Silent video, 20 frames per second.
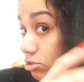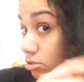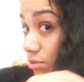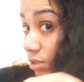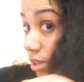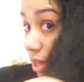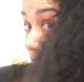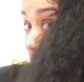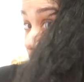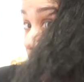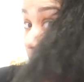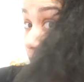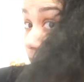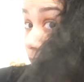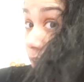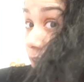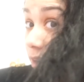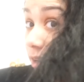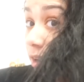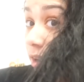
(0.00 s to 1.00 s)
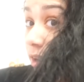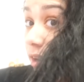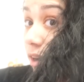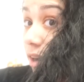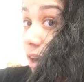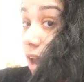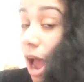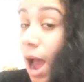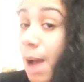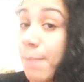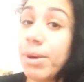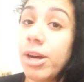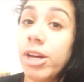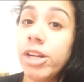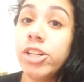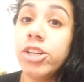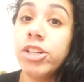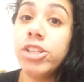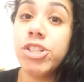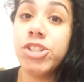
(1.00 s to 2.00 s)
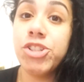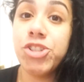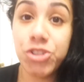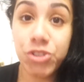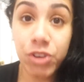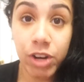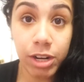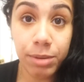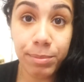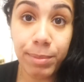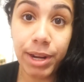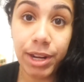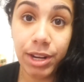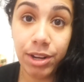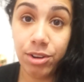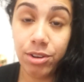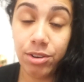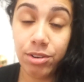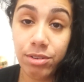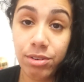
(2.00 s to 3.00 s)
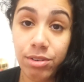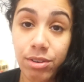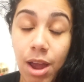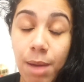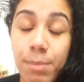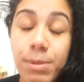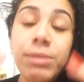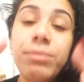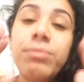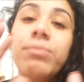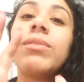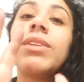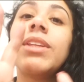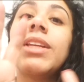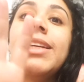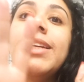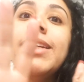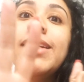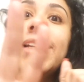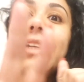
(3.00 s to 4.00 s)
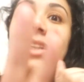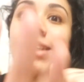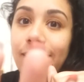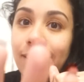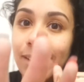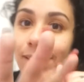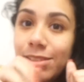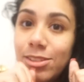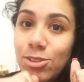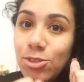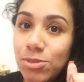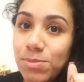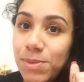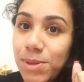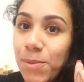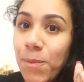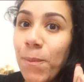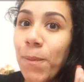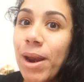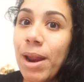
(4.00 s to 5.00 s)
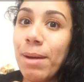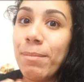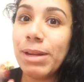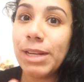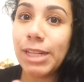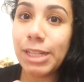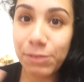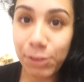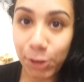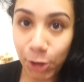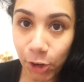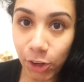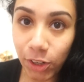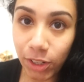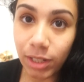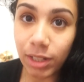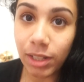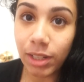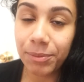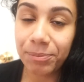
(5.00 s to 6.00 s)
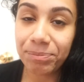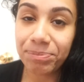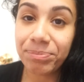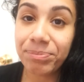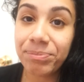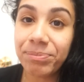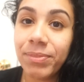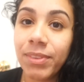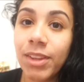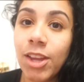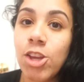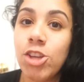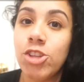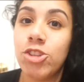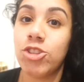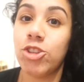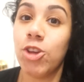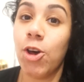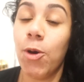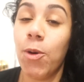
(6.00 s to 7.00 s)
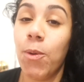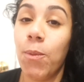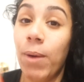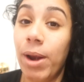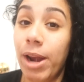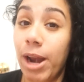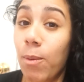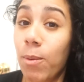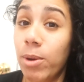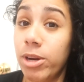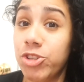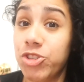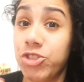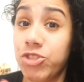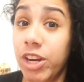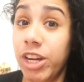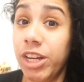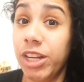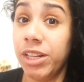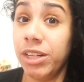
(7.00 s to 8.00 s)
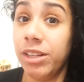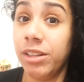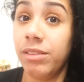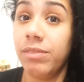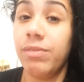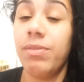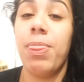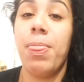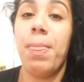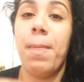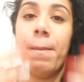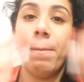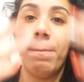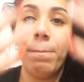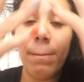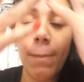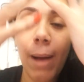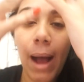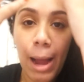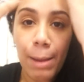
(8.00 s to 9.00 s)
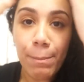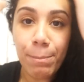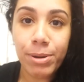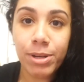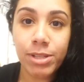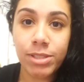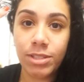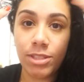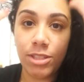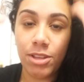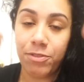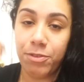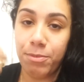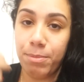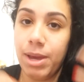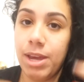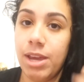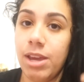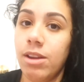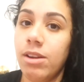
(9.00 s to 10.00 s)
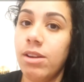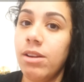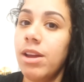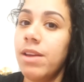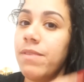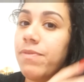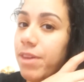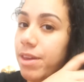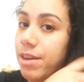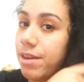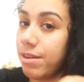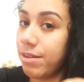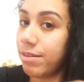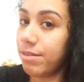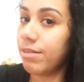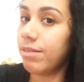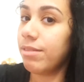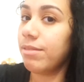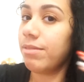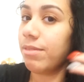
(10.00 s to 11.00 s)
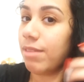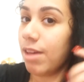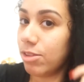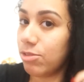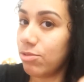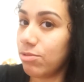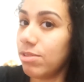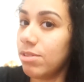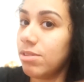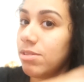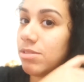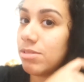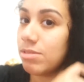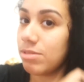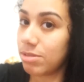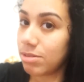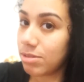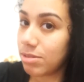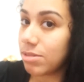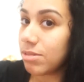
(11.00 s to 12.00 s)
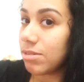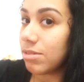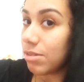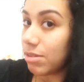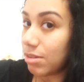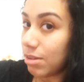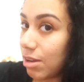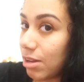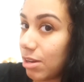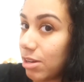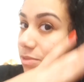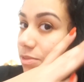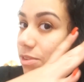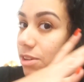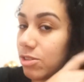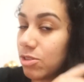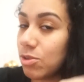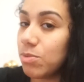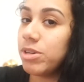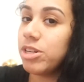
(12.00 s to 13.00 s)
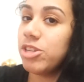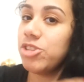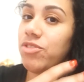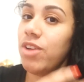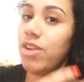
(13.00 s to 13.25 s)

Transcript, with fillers: do that when I'm gonna straighten my hair. I mean, excuse me, when I'm gonna leave it curly. So when I wanna straighten it, I put stuff in my hair and then I do this. I leave it. So when it